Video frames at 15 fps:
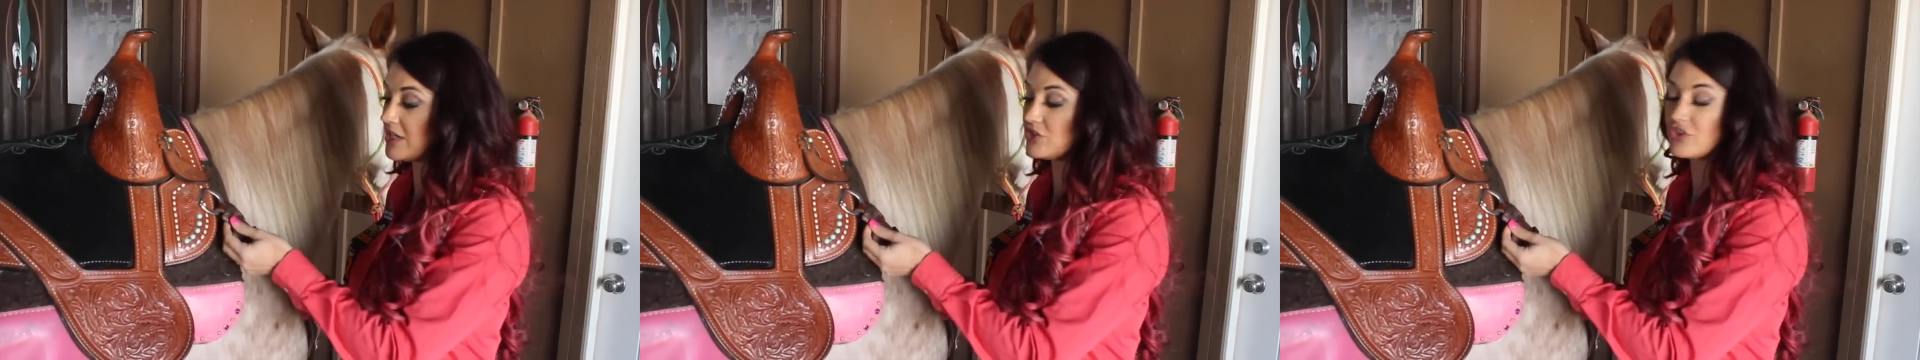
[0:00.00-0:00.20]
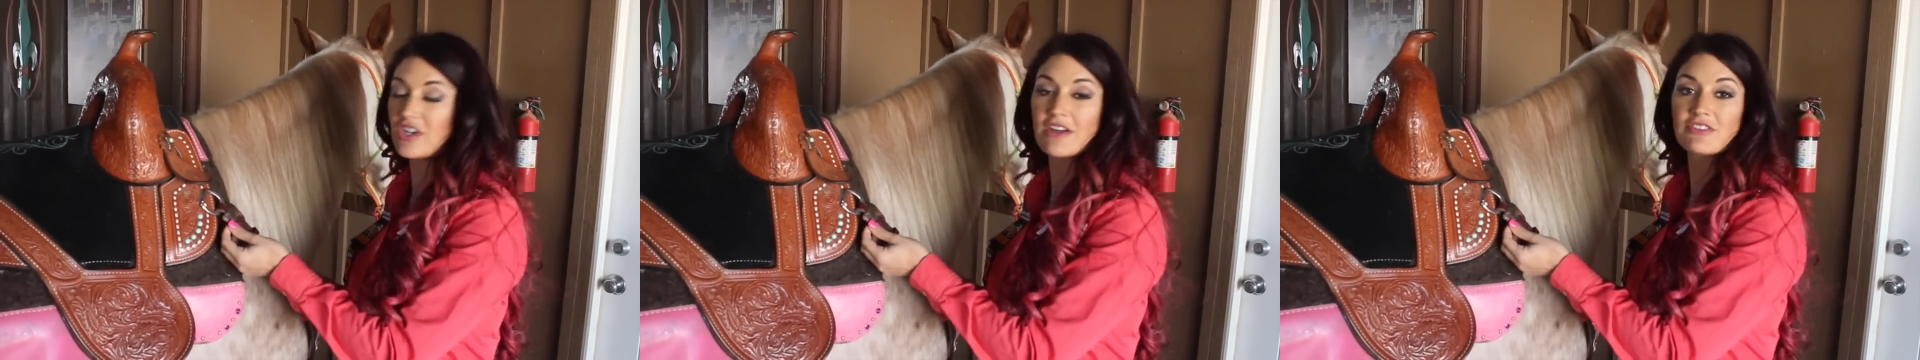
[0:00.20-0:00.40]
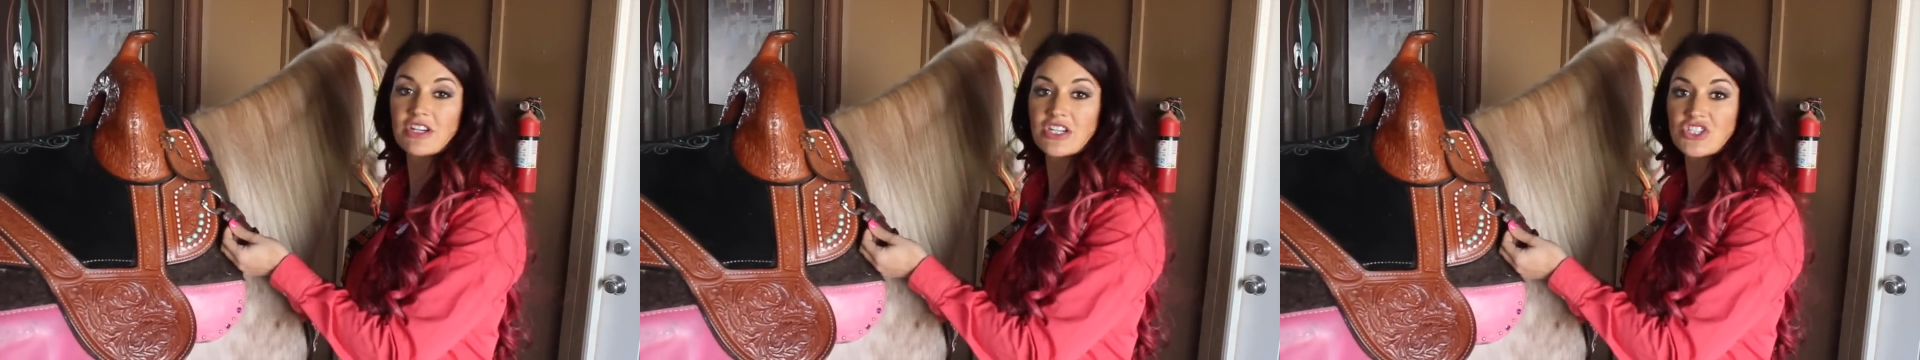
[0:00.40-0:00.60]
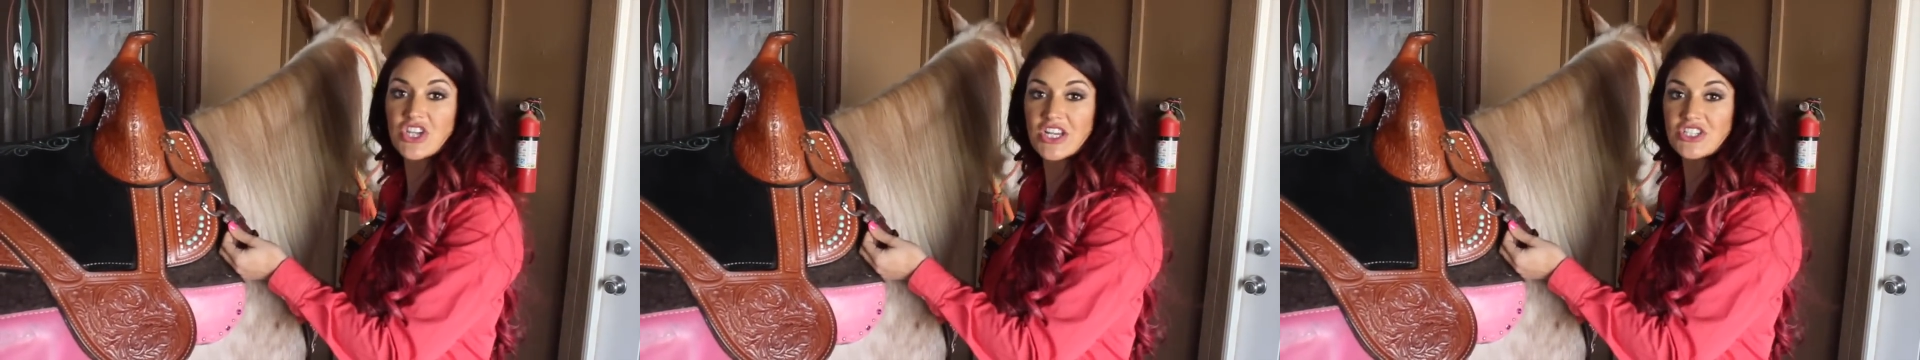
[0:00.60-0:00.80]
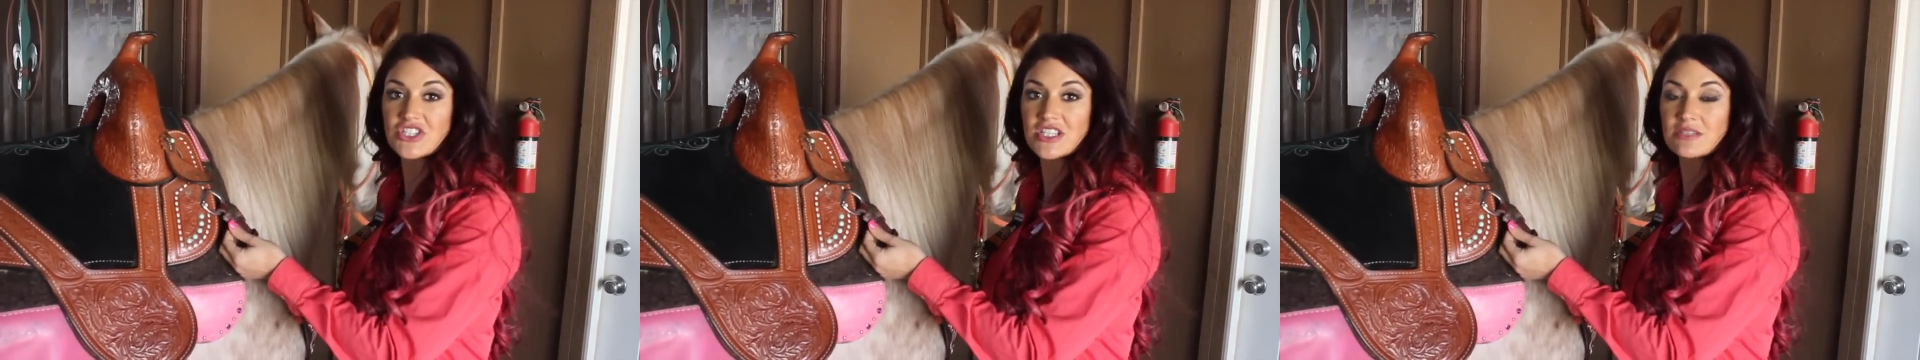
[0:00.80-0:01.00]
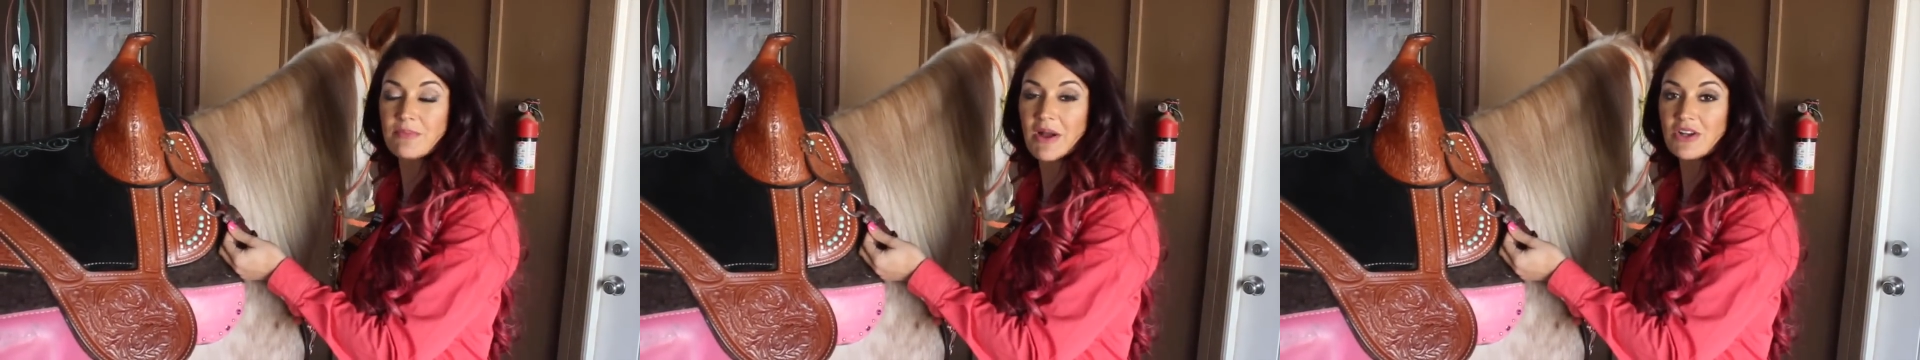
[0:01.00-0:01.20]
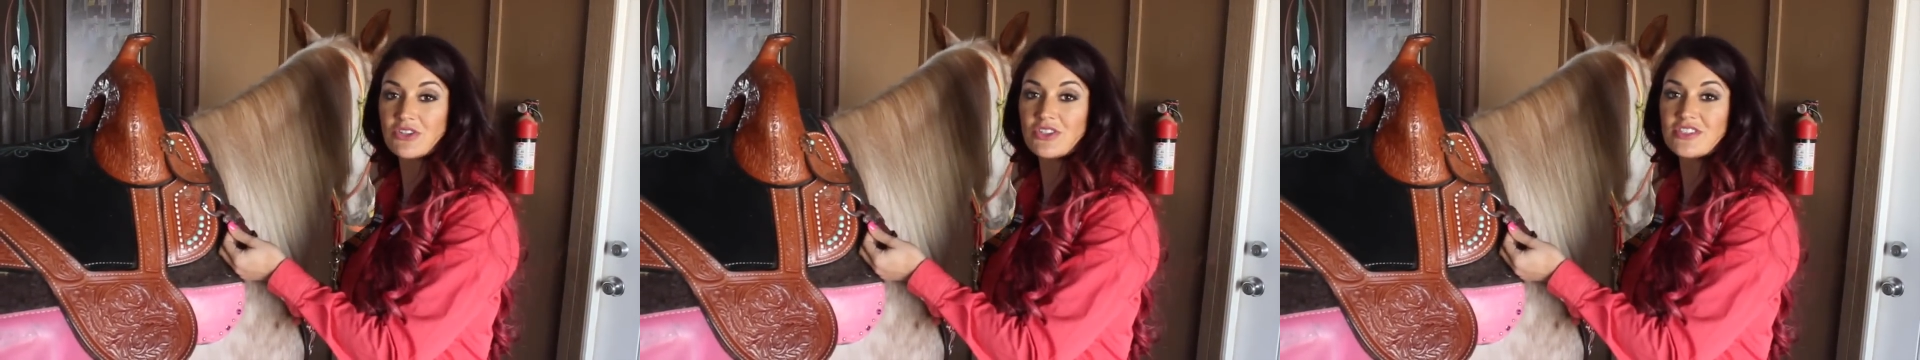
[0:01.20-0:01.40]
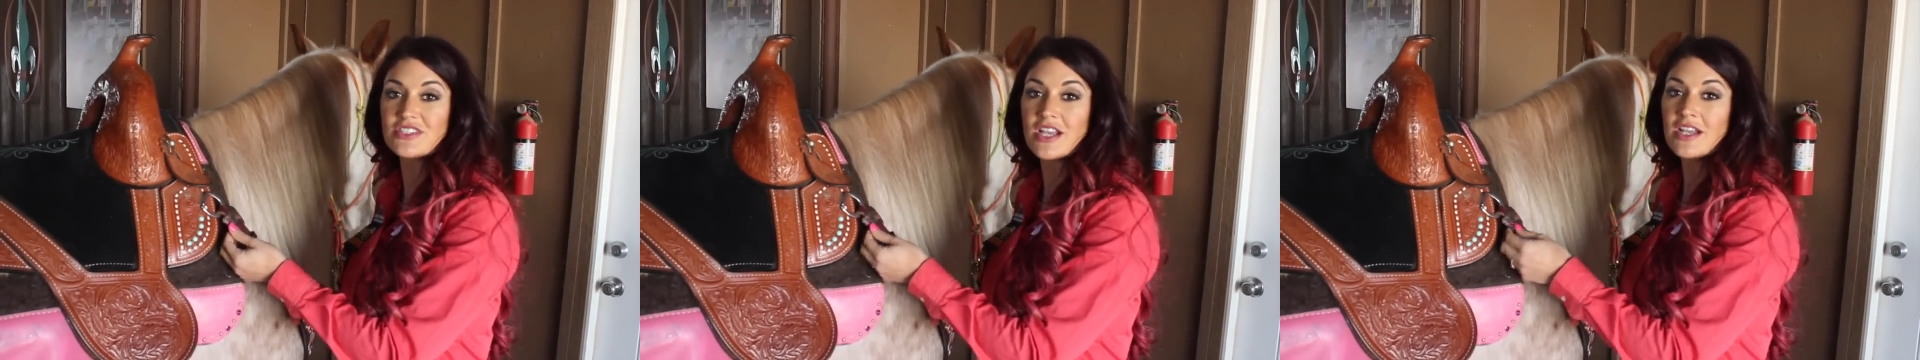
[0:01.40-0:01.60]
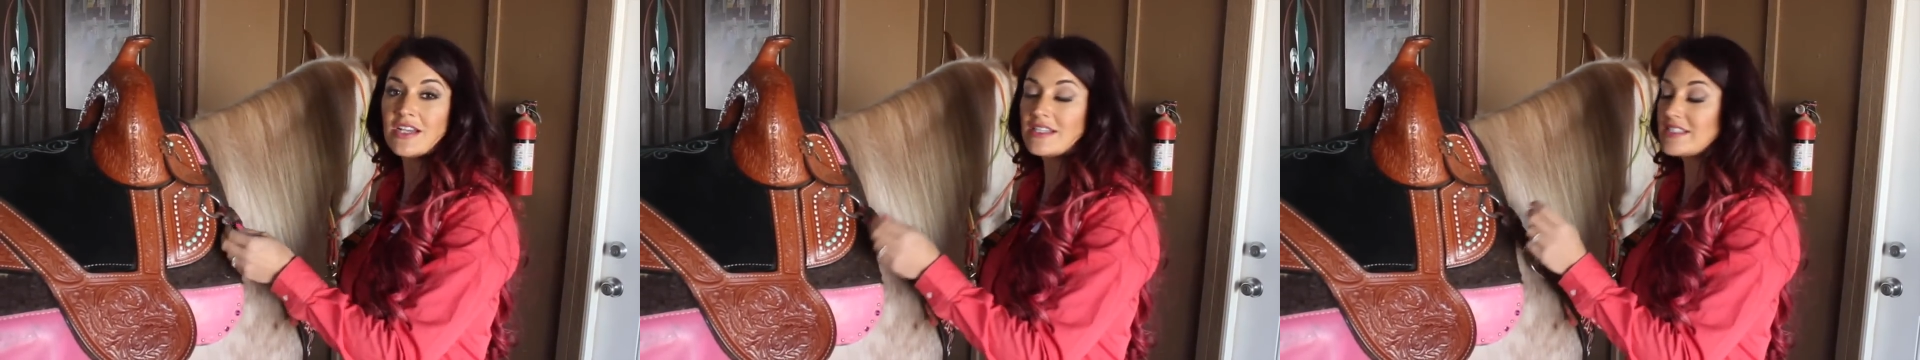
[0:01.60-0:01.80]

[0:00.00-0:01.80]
and you're never going to change these buckles,